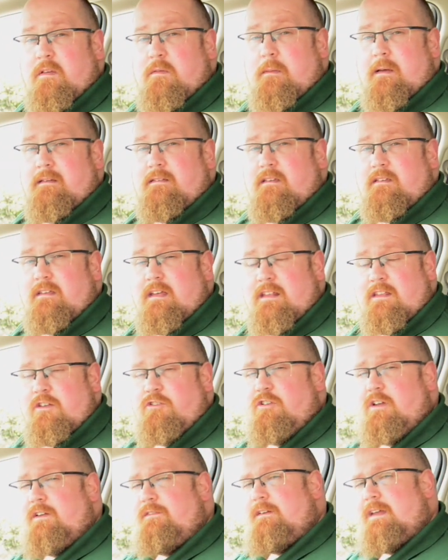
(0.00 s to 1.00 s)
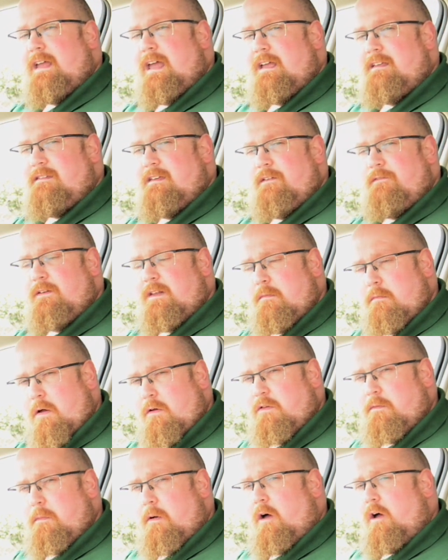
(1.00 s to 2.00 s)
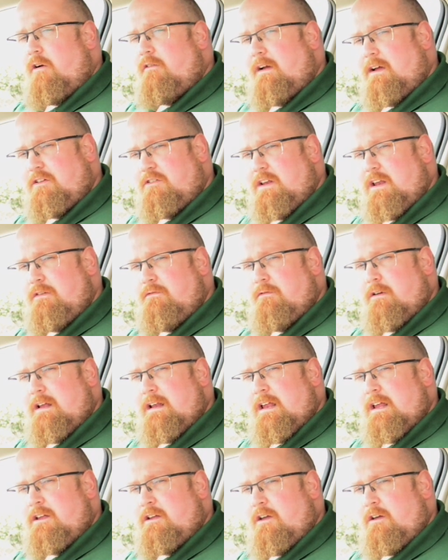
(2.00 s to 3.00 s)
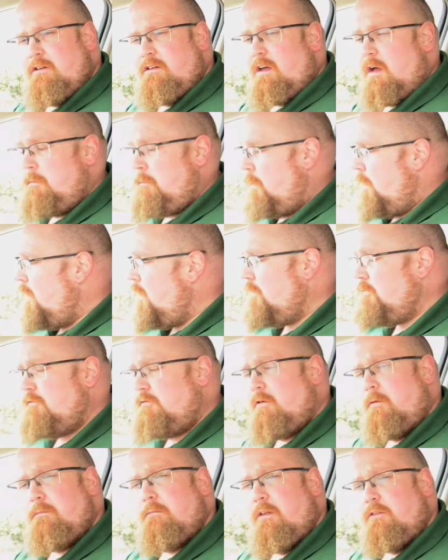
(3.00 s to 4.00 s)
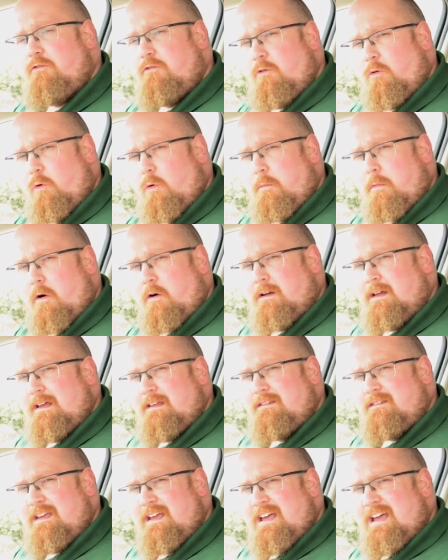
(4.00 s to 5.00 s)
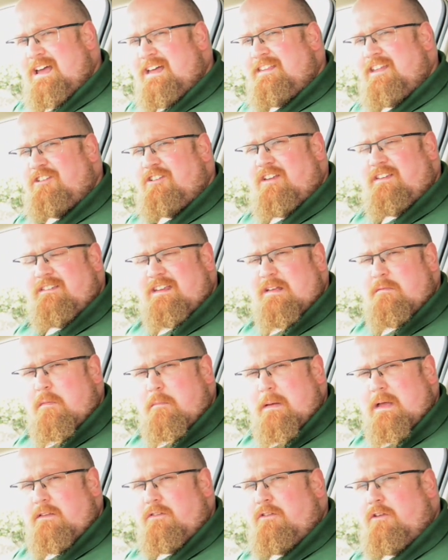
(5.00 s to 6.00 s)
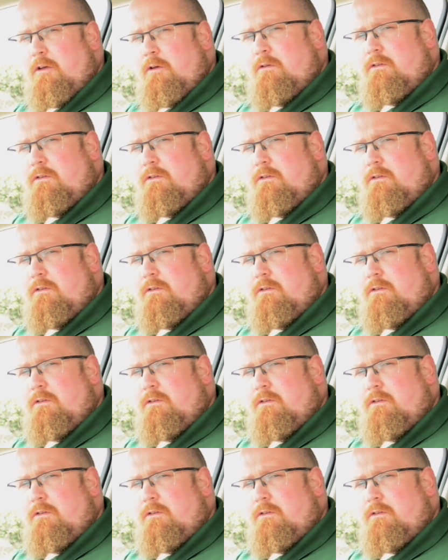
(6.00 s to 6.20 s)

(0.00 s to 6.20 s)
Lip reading: spaces in the GV80 for the most part are actually really good, apart from the door pockets. They just seem a bit too